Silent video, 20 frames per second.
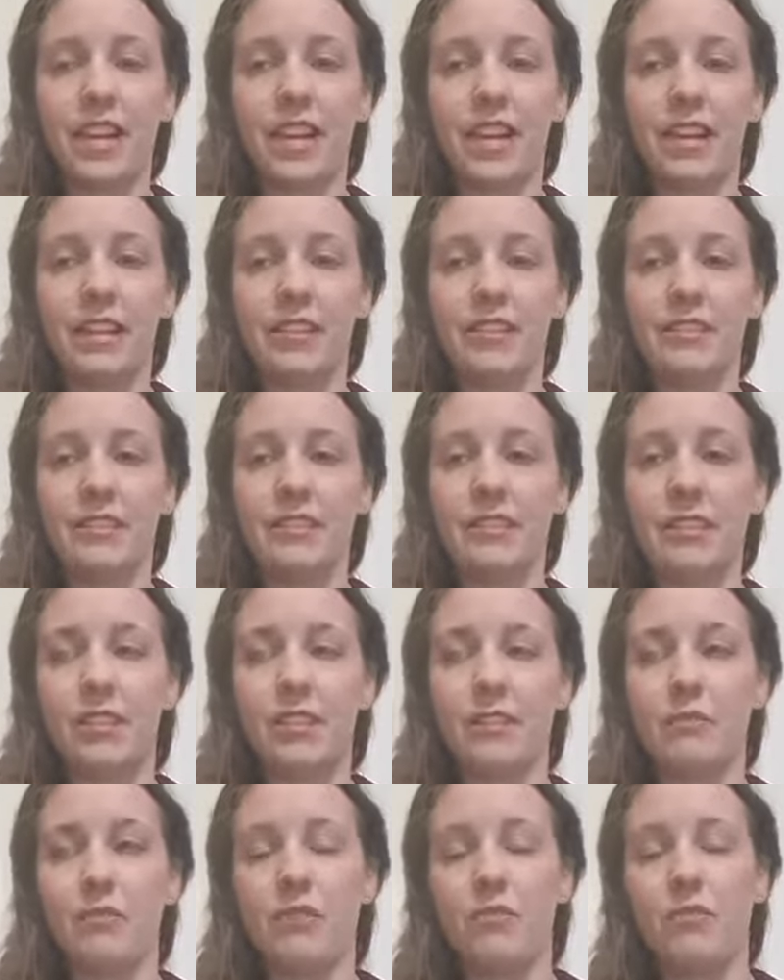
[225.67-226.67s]
and
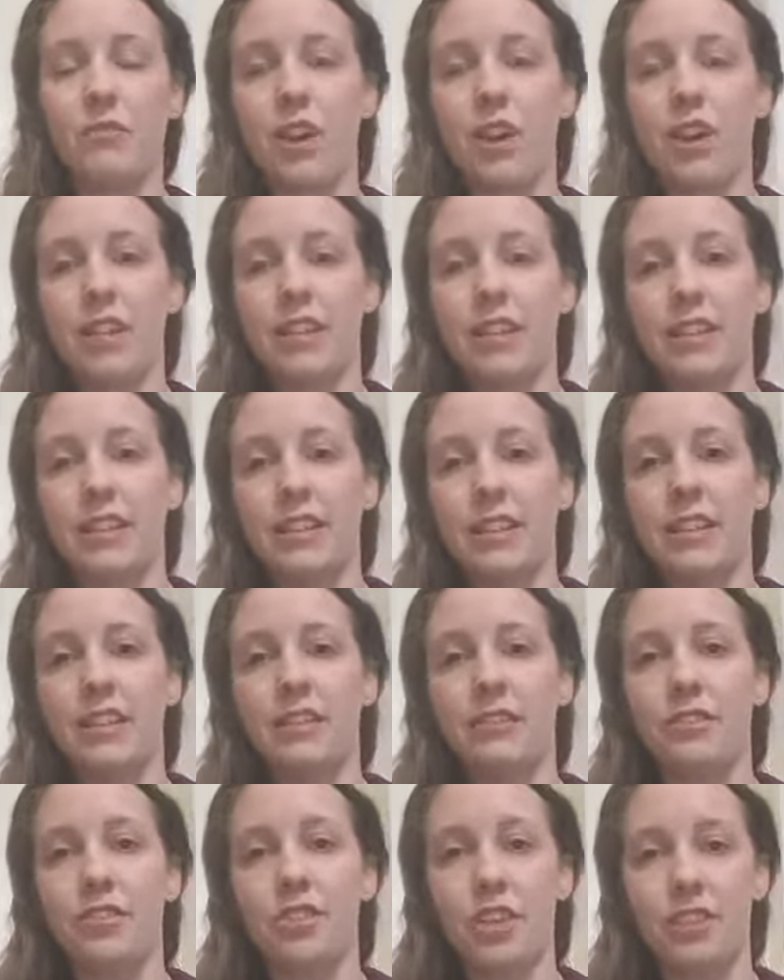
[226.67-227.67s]
in Milwaukee,
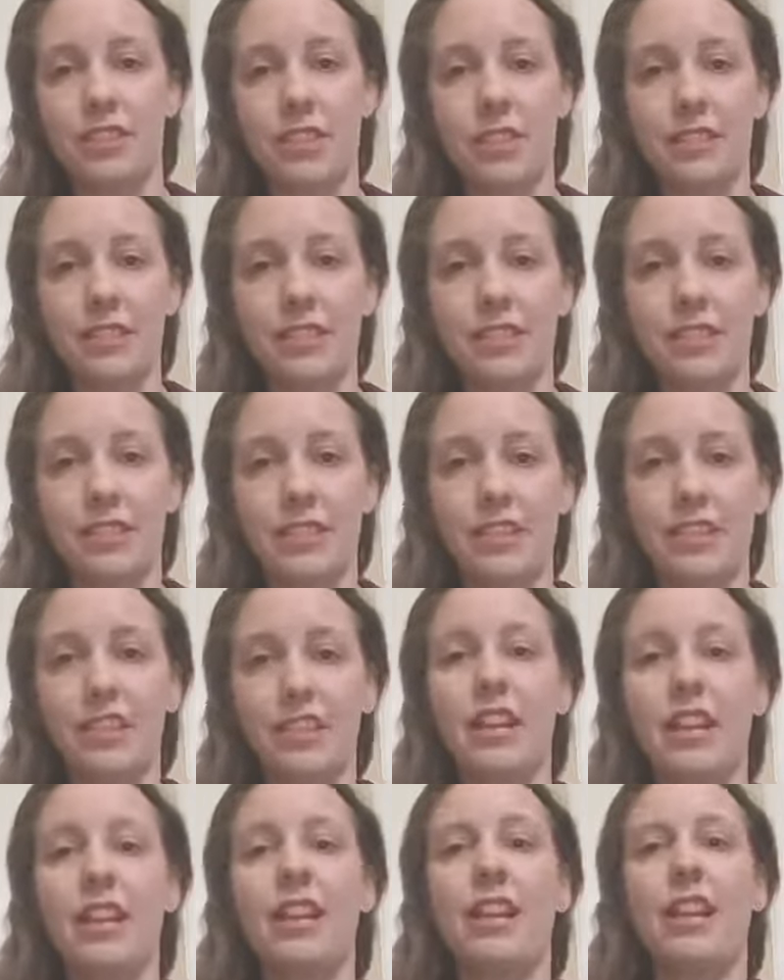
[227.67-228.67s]
they shut down the city.